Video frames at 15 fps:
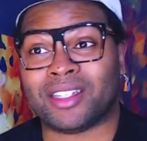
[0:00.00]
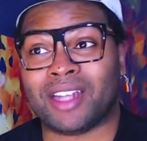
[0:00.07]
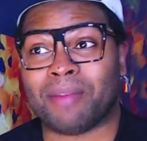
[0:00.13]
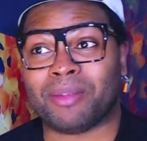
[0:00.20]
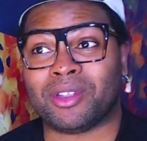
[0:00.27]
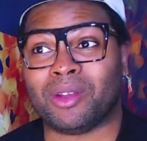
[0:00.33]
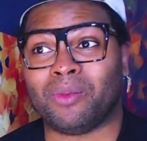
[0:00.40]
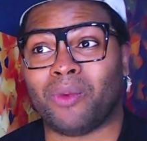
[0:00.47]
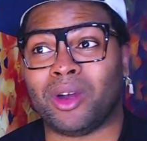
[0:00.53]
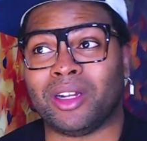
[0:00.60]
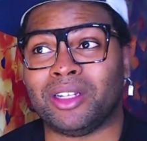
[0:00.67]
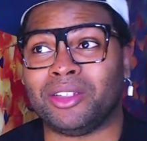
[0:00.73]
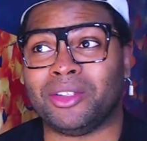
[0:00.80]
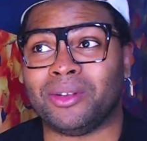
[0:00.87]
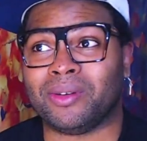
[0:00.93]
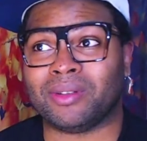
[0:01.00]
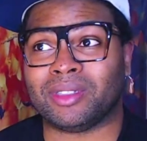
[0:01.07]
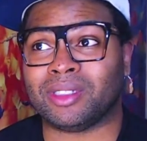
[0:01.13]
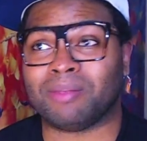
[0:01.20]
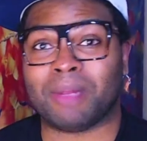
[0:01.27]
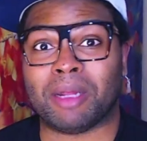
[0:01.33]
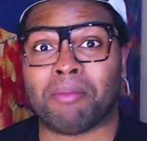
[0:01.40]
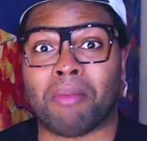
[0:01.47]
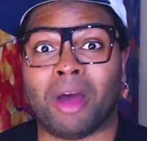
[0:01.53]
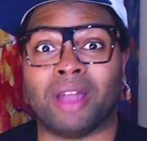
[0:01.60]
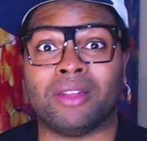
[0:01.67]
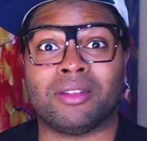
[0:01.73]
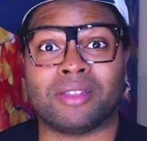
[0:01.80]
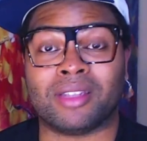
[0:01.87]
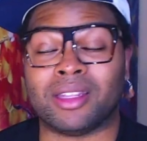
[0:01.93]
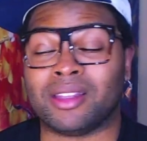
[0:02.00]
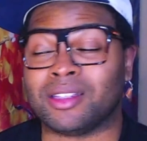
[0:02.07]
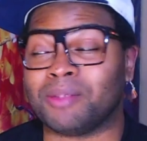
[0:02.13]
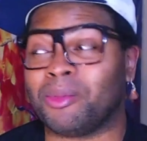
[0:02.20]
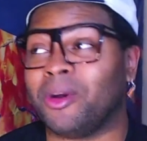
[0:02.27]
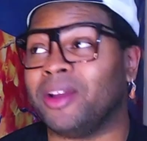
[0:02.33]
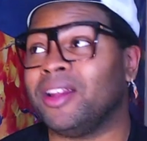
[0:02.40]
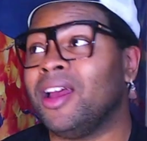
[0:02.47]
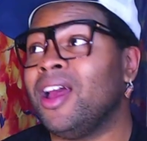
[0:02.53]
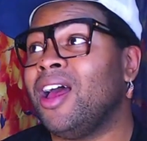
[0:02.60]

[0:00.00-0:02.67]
episode 1 and 2, it's been months at this point.